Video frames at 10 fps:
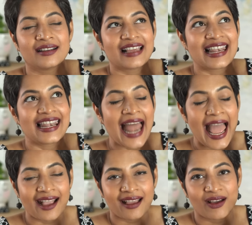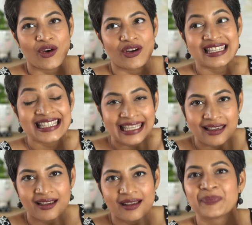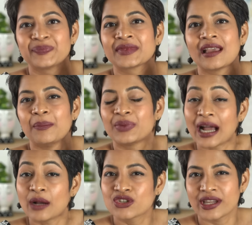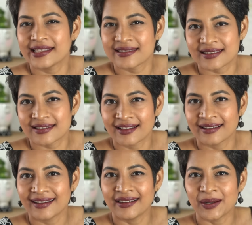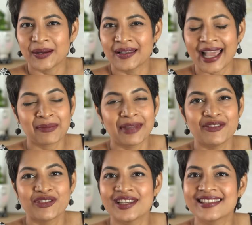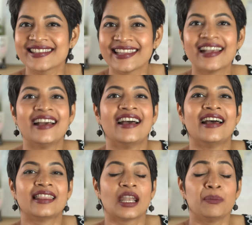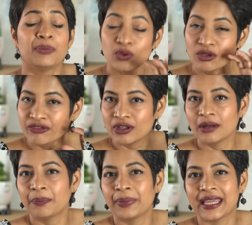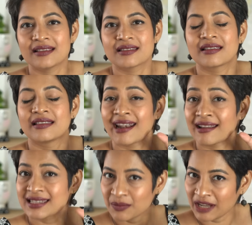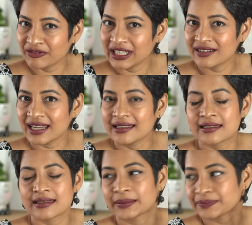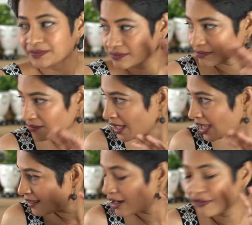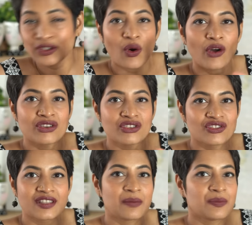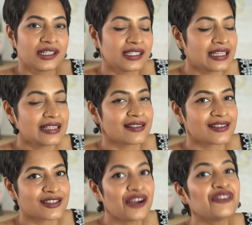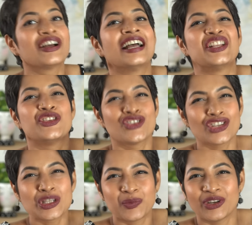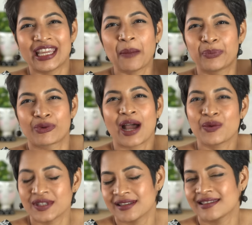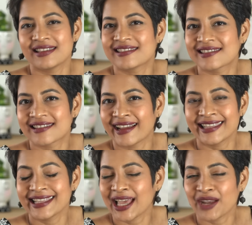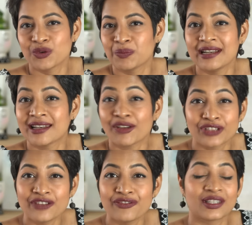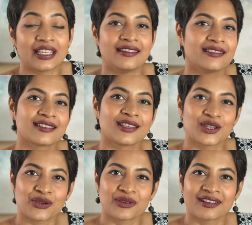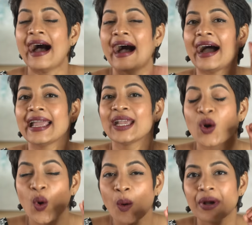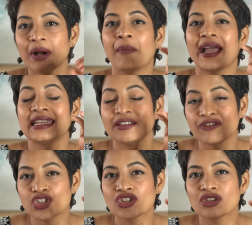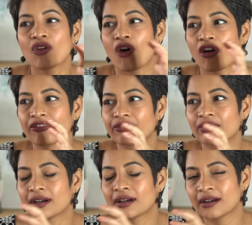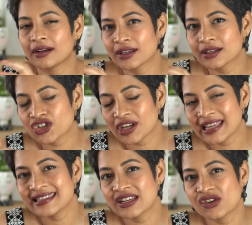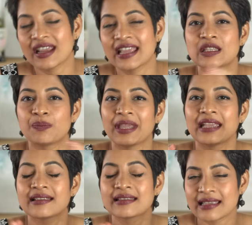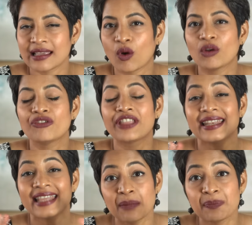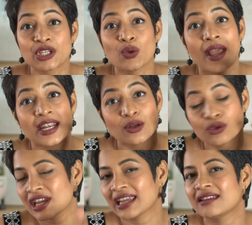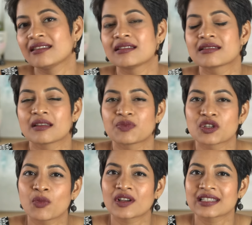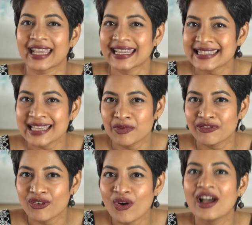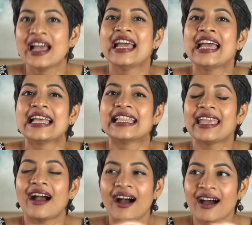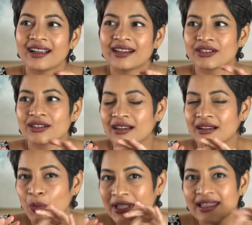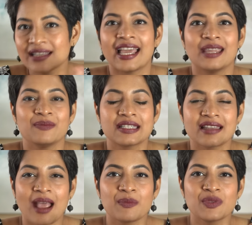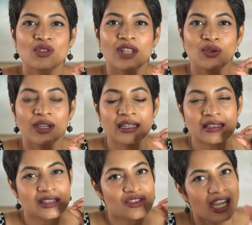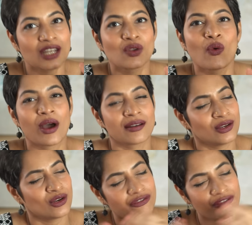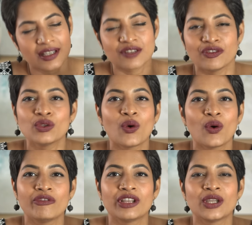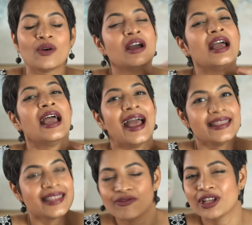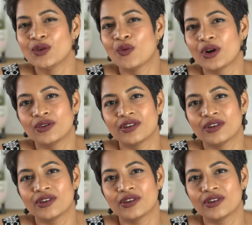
lack or seek brown shades. Lakme, if you're listening, there are beautiful pinks. There are some lovely reds. A few oranges and burgundies and stuff. Just bring browns in this. I think that would be lovely for the Indian skin tone. I hope my division of shades in reds, pinks and all of that helps you, and do check it in the description box like I said before. They are with the timestamp so that you can straight go on, first view the whole video and then when you want to